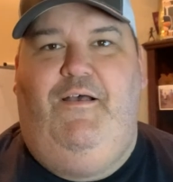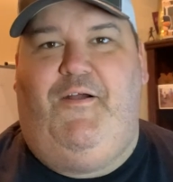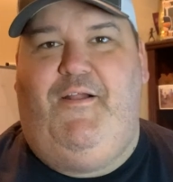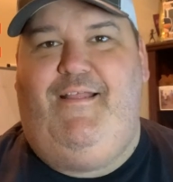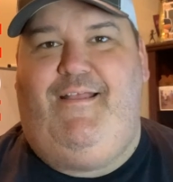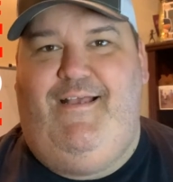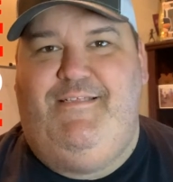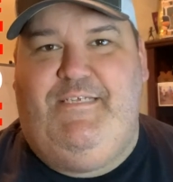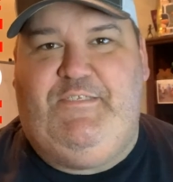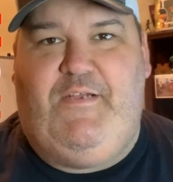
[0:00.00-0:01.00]
All right,
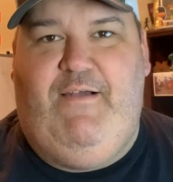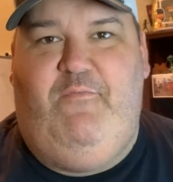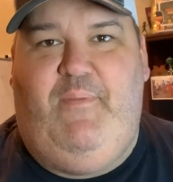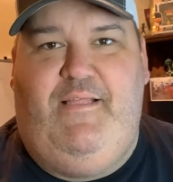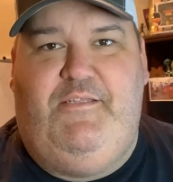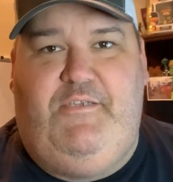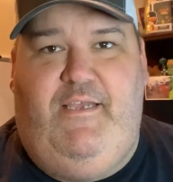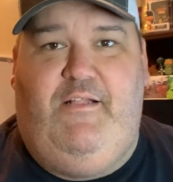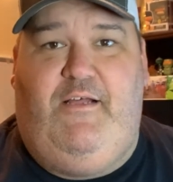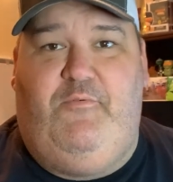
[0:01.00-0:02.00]
guys, thanks for coming by the
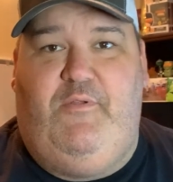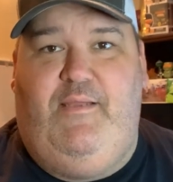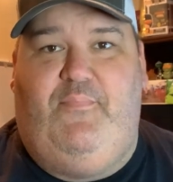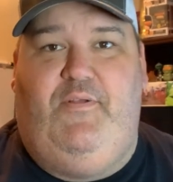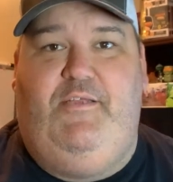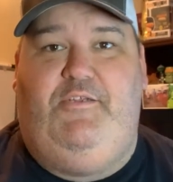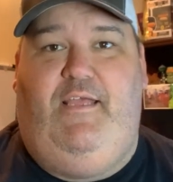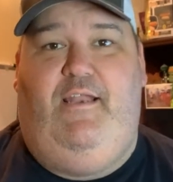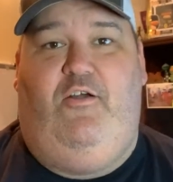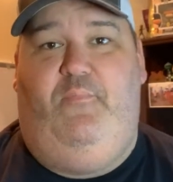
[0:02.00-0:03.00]
channel. I really
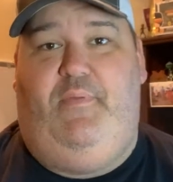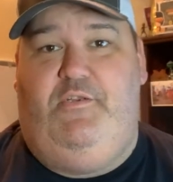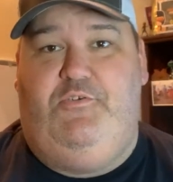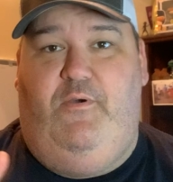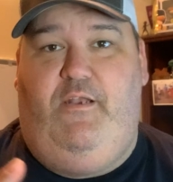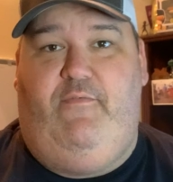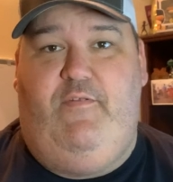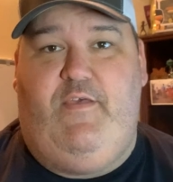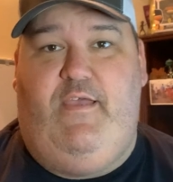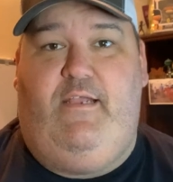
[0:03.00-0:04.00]
appreciate it. I hope you enjoyed
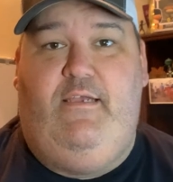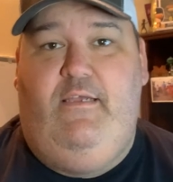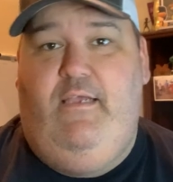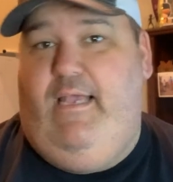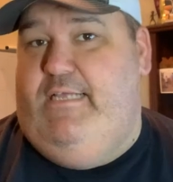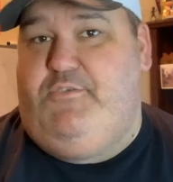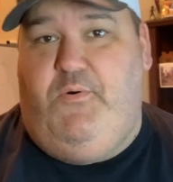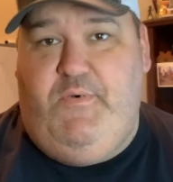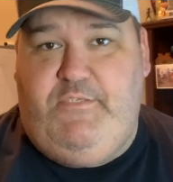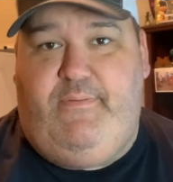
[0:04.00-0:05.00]
everything. As
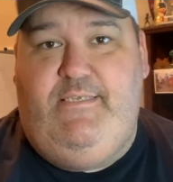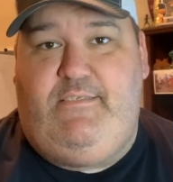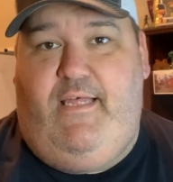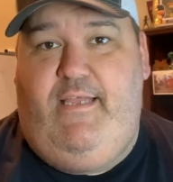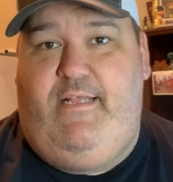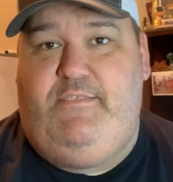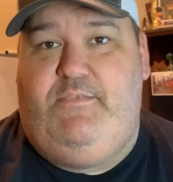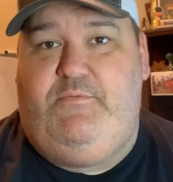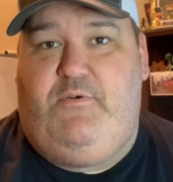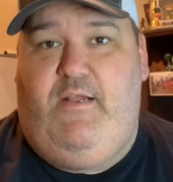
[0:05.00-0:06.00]
always, please like and
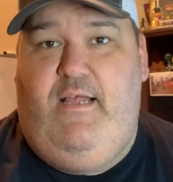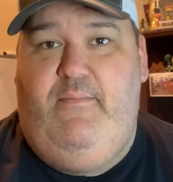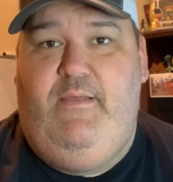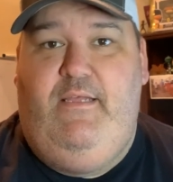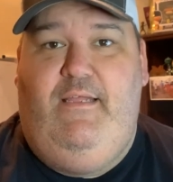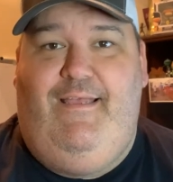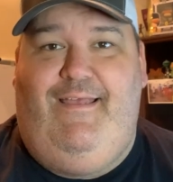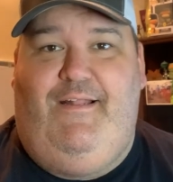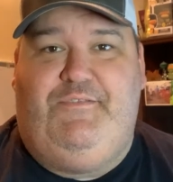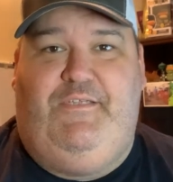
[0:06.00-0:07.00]
subscribe,
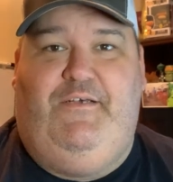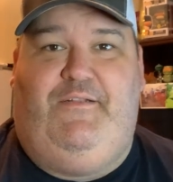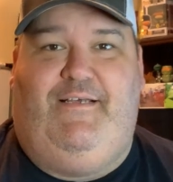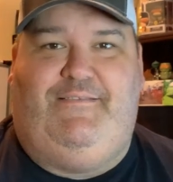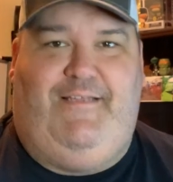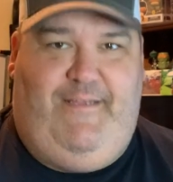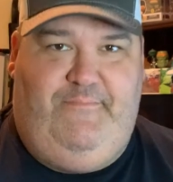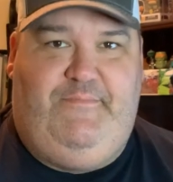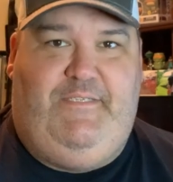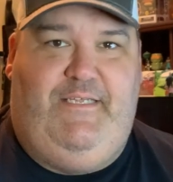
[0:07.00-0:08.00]
and I'll see y'all next
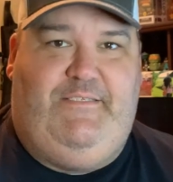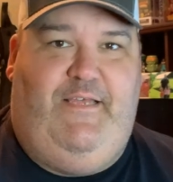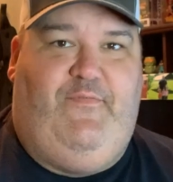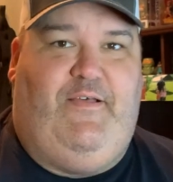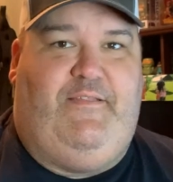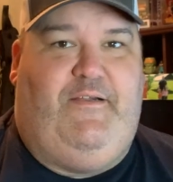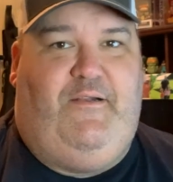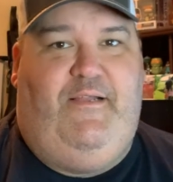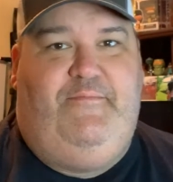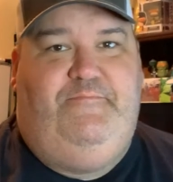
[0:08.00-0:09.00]
time. Stay safe out there, all
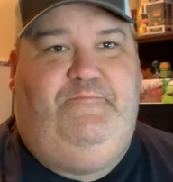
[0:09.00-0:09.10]
right?